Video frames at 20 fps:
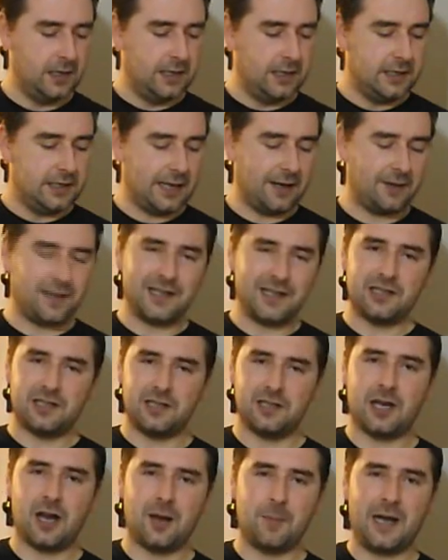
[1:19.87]
Now that
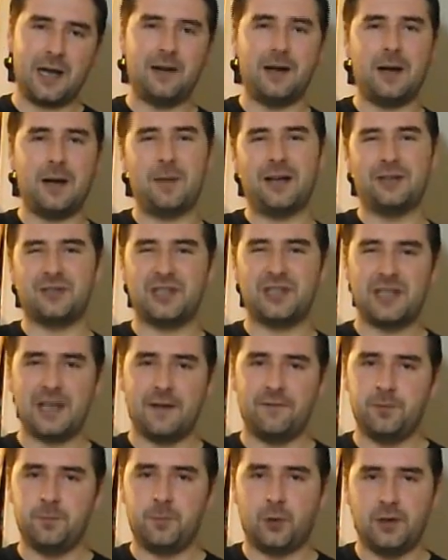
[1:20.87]
should come out about
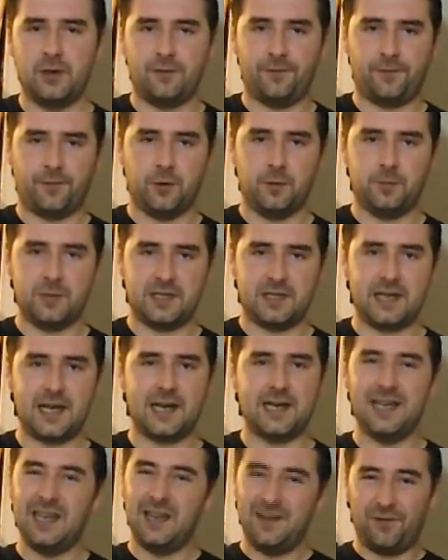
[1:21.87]

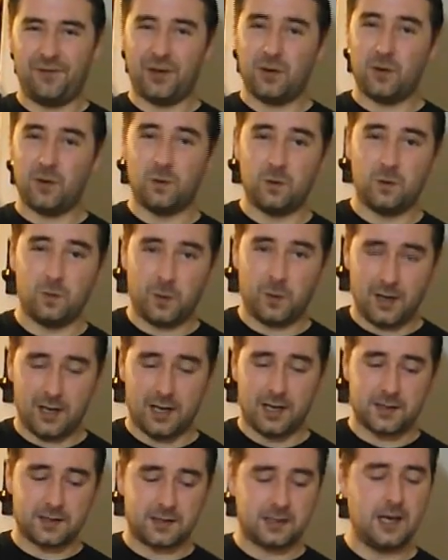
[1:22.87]
7.4% if it all
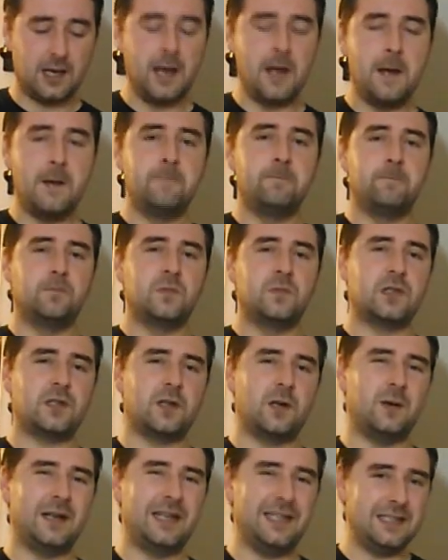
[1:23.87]
works.
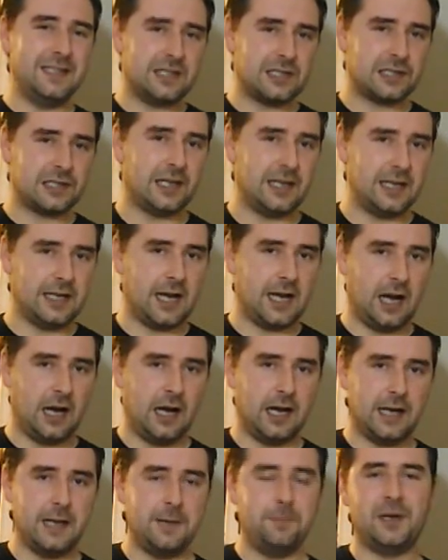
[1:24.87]
So it is slightly
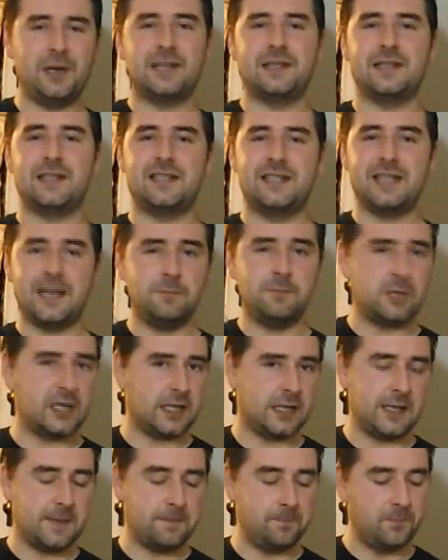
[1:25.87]
high, but at the same
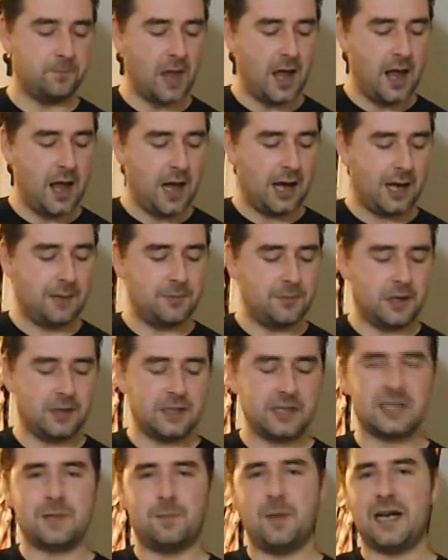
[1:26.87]
time, I'm not
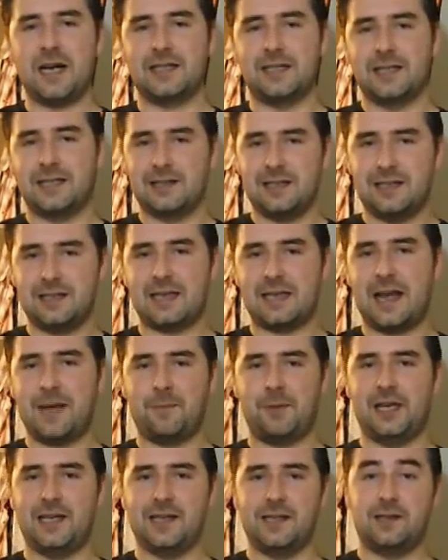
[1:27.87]
expecting this
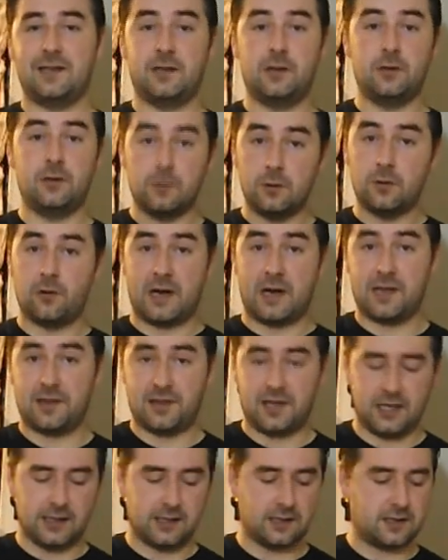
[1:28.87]
amylase to do great
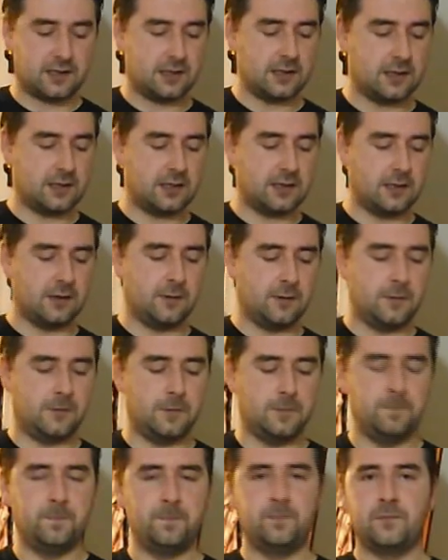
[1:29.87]
things.
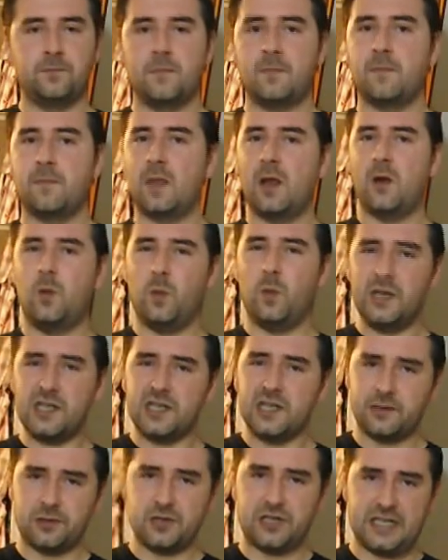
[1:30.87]
So we
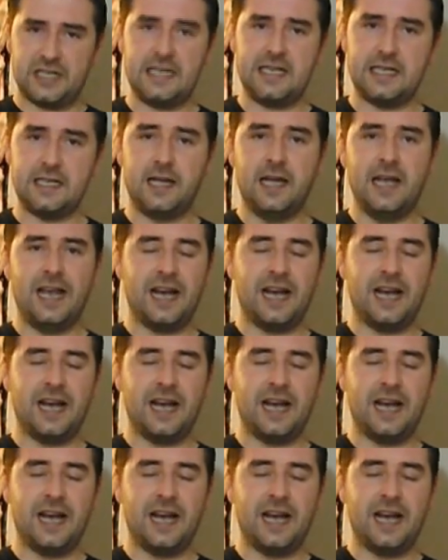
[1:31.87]
shall see.